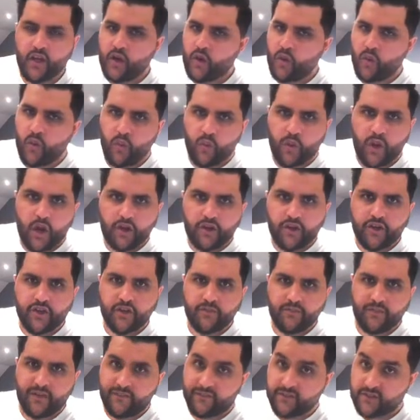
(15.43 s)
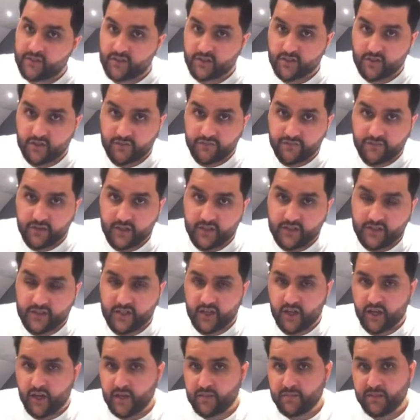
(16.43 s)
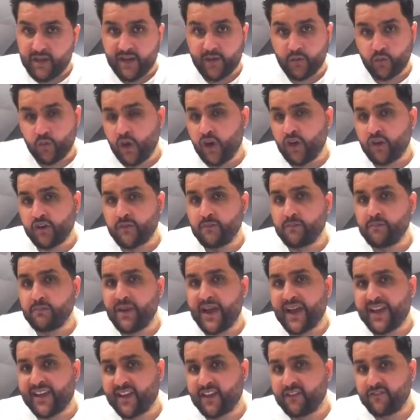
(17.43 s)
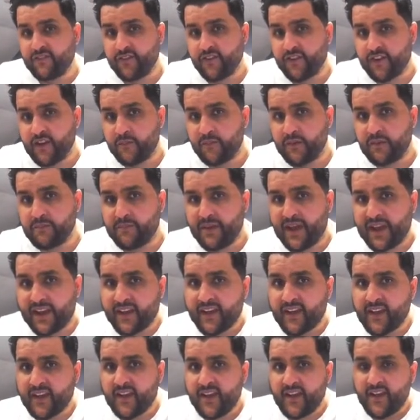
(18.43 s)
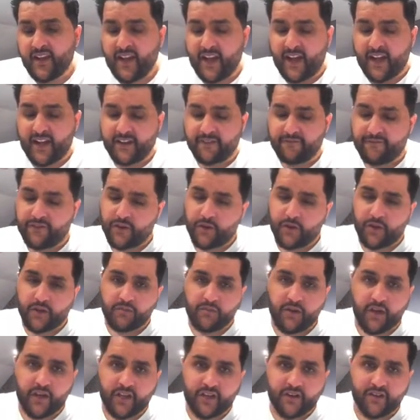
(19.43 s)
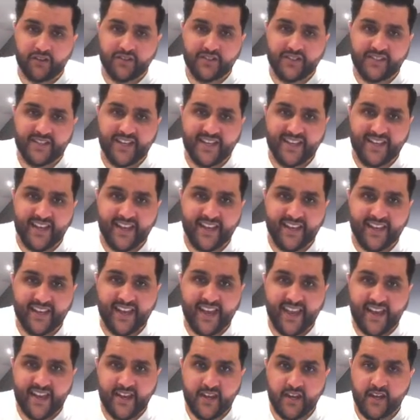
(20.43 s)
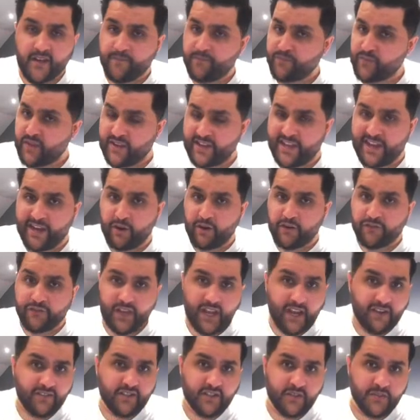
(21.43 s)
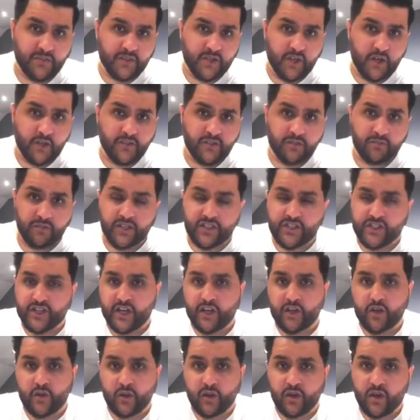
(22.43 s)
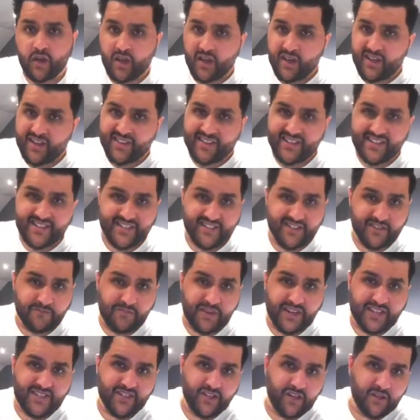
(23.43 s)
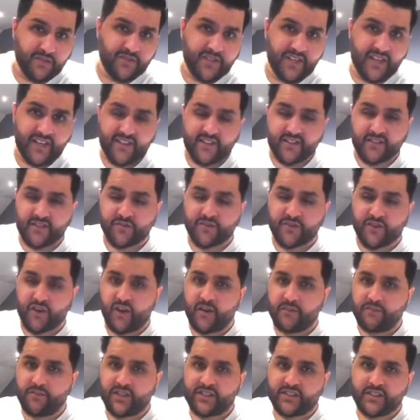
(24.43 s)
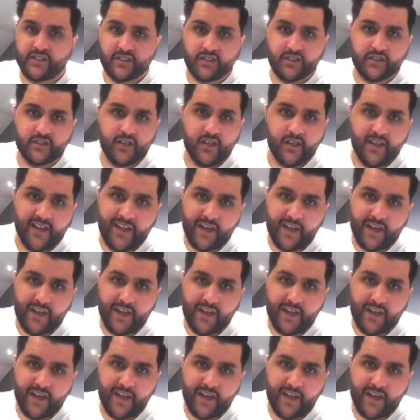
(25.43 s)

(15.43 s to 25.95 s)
Welcome if this is your first time, and welcome back if you're coming back and viewing my content again. Now, if you haven't subscribed to my channel, this is the best time to hit the subscribe button.